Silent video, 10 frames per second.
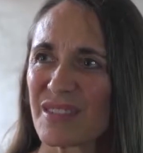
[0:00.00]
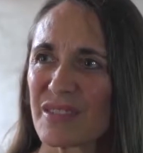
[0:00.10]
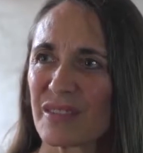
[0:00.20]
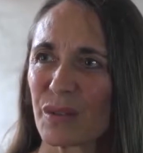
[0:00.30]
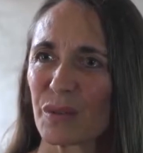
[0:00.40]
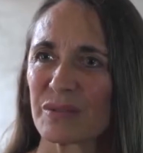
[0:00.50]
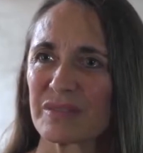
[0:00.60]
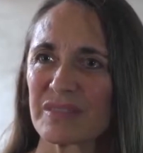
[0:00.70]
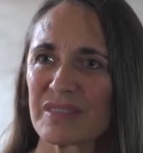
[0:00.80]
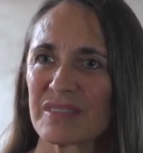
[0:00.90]
so
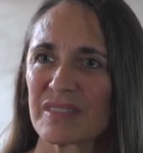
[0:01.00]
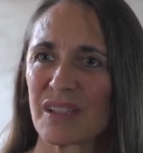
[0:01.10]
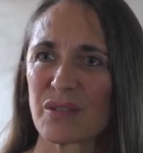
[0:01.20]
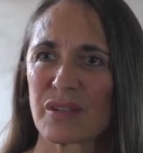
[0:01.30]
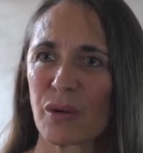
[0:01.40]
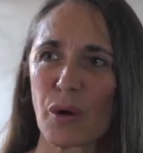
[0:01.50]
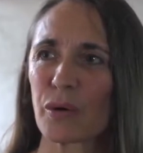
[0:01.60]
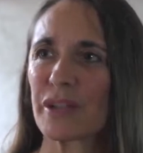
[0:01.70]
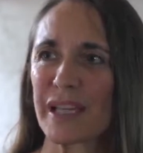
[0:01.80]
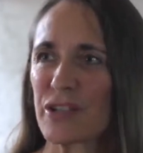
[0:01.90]
there's a
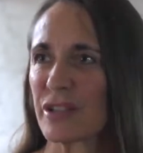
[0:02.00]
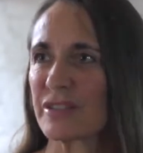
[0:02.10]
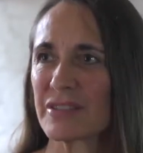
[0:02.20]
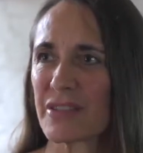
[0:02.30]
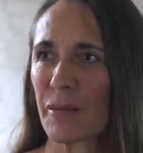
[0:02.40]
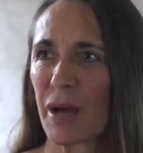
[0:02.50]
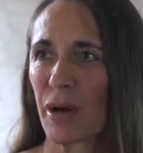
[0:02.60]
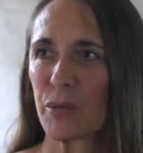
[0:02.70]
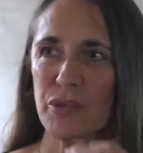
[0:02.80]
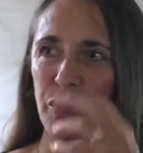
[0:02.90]
correlation
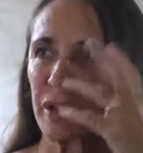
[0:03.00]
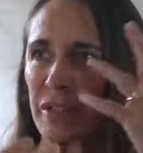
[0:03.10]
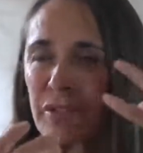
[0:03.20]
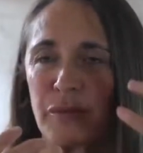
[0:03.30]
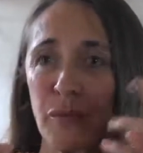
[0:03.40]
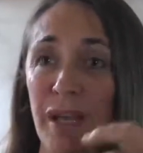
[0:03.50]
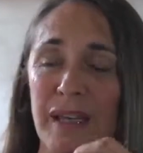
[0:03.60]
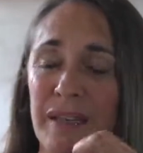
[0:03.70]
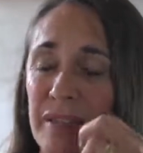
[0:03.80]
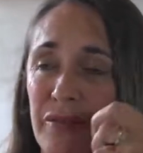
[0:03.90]
somehow between the
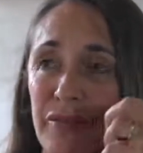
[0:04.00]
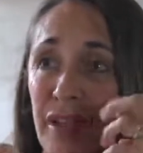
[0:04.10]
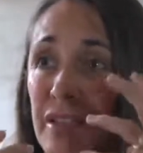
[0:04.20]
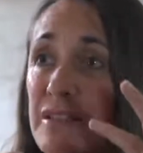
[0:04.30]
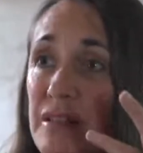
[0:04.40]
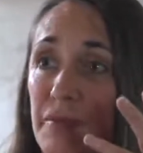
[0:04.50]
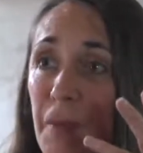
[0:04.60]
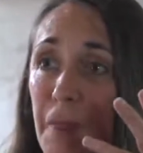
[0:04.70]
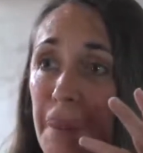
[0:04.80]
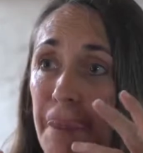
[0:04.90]
way that the face
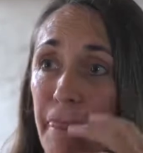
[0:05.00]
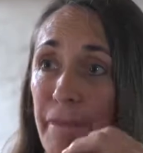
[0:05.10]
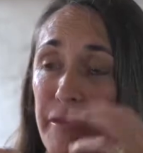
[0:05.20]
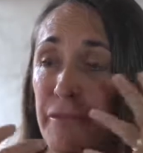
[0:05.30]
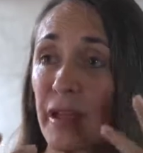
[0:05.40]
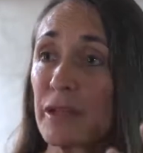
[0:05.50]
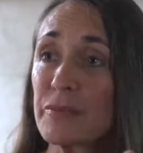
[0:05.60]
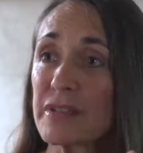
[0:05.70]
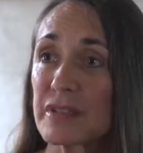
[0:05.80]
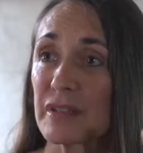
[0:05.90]

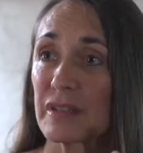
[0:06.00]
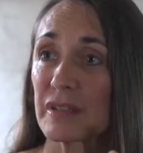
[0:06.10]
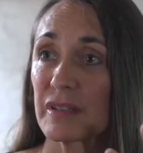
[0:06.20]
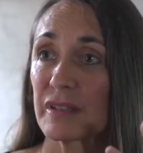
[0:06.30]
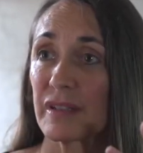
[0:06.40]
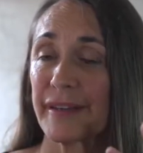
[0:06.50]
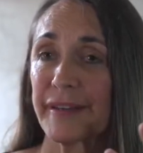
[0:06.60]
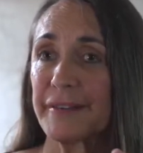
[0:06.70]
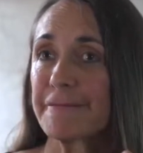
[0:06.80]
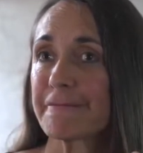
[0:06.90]
develops
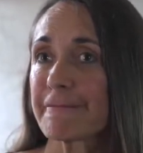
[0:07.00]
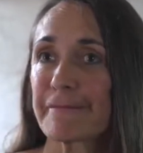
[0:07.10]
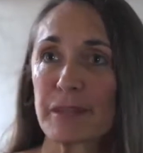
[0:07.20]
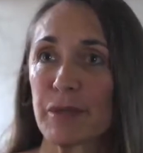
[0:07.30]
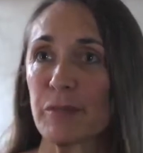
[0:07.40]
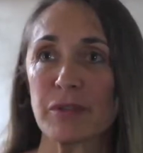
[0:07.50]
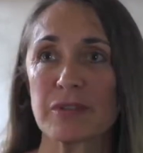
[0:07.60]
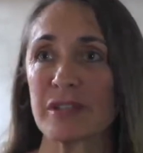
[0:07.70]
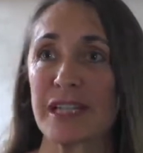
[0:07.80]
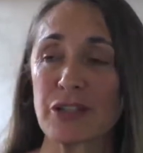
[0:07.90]
and
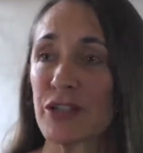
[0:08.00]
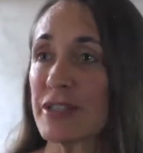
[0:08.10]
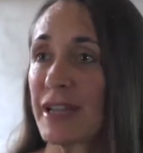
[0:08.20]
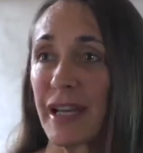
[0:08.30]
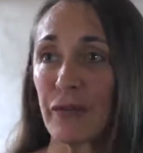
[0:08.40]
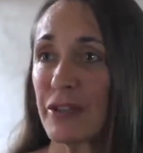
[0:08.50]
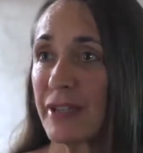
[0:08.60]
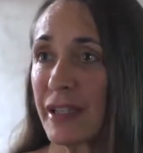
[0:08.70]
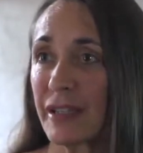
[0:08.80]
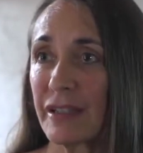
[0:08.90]
people's addictions and
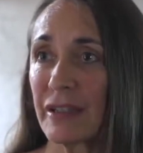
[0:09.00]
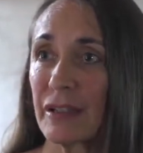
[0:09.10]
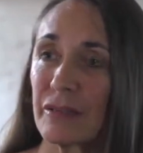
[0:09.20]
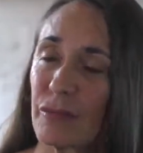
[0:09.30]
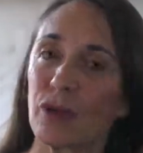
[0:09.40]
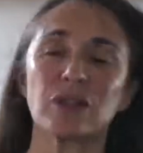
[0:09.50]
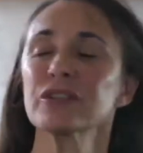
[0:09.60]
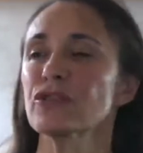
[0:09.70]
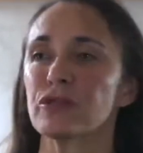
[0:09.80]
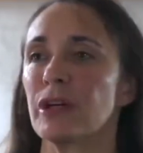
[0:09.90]
everything, um, all
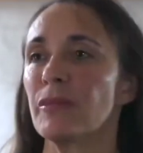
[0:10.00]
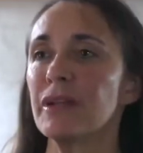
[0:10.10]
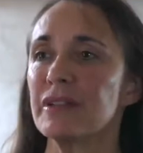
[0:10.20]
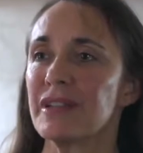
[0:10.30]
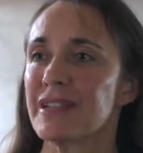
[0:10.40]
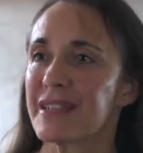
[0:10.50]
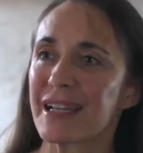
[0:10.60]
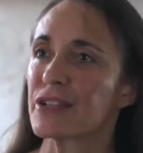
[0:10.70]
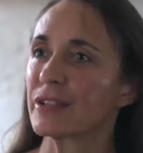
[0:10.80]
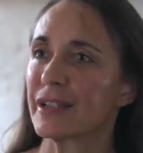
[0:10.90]
the trauma is
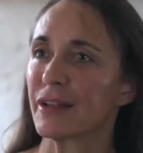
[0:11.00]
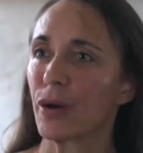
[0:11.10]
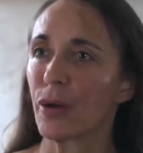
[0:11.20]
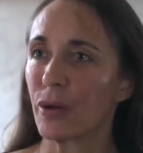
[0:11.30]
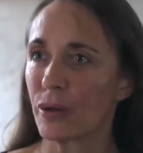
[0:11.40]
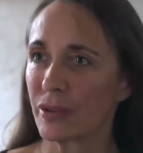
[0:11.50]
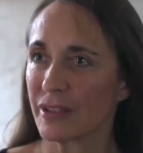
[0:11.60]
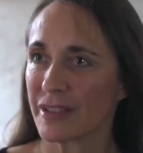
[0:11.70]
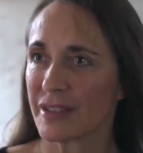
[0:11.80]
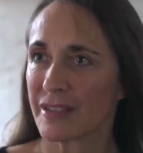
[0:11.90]
actually all
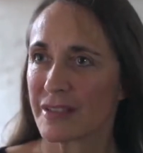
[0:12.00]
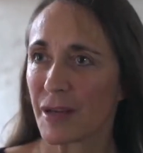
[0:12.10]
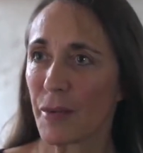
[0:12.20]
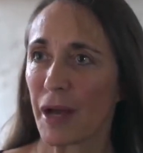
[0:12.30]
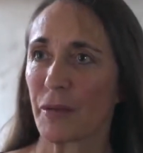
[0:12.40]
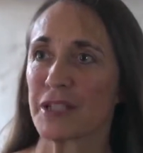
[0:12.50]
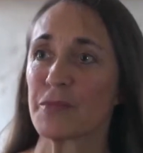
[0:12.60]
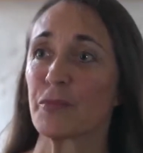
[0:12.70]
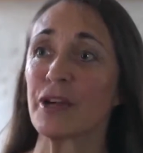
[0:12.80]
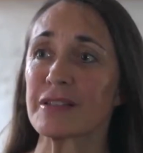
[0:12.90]
somehow
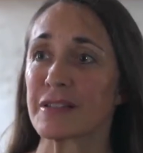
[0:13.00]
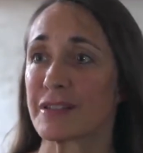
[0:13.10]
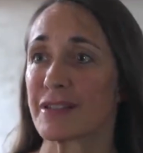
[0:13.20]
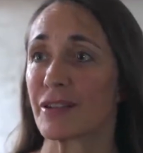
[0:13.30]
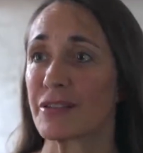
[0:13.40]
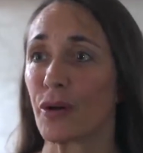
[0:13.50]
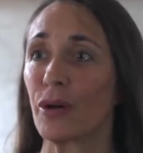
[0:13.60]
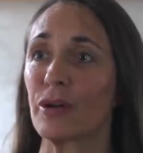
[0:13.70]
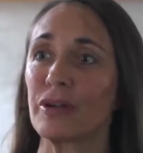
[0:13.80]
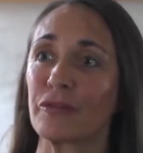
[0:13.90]
expressed. It's, it's
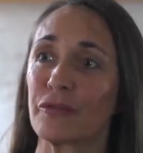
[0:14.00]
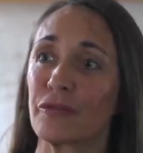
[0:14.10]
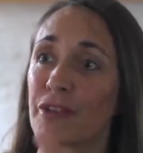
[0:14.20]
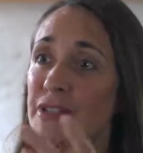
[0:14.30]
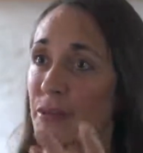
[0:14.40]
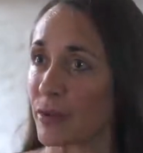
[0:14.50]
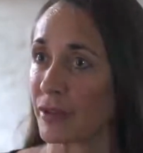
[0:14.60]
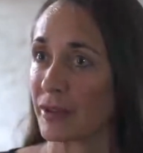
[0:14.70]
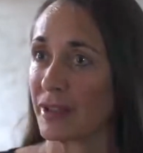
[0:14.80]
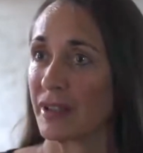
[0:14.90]
all
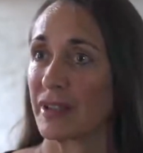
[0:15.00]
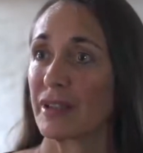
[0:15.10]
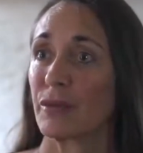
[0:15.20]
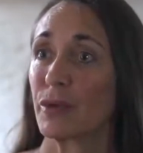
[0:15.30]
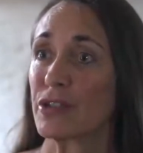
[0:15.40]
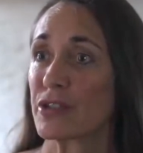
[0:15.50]
visible. We